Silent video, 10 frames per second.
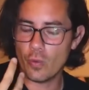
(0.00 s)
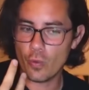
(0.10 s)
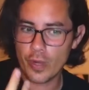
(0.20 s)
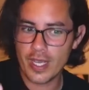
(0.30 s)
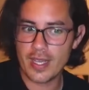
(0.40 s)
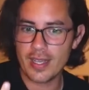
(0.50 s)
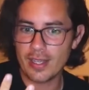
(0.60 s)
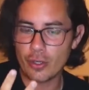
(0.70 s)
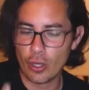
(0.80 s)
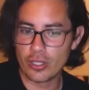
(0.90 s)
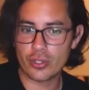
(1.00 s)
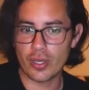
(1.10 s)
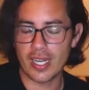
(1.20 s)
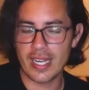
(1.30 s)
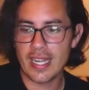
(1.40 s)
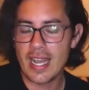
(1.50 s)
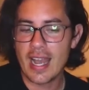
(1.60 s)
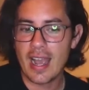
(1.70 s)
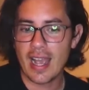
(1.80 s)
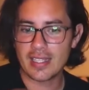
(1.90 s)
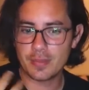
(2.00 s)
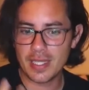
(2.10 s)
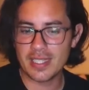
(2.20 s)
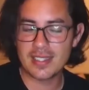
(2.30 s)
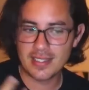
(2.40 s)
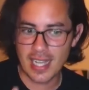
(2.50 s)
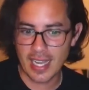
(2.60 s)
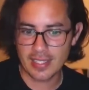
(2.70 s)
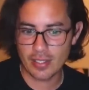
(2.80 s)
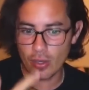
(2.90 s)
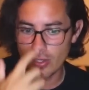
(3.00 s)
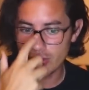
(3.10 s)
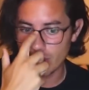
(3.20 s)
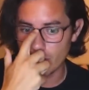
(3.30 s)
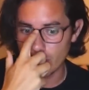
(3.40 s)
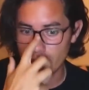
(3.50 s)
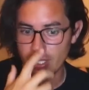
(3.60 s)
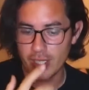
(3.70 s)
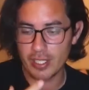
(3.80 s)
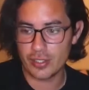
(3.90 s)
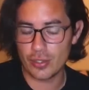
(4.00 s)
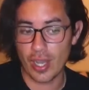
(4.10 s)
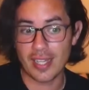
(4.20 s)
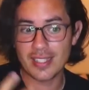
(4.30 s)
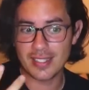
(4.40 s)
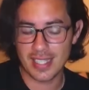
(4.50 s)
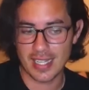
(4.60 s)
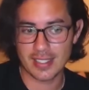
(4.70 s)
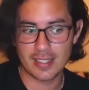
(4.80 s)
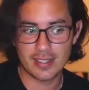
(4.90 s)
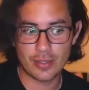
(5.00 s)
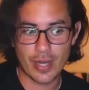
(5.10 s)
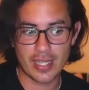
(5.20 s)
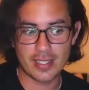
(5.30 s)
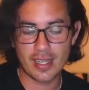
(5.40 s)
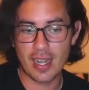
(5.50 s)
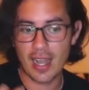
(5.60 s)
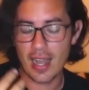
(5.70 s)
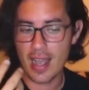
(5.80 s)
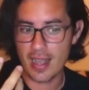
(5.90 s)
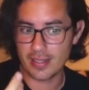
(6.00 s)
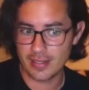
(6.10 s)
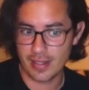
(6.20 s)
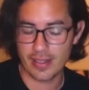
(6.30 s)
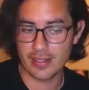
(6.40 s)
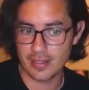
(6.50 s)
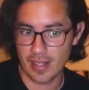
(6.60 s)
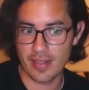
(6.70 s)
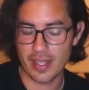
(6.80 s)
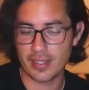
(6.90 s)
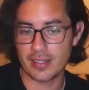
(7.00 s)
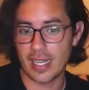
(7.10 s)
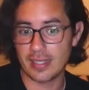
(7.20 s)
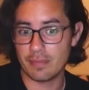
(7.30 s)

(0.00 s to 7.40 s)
we culturally has been designed also into understand the red as something that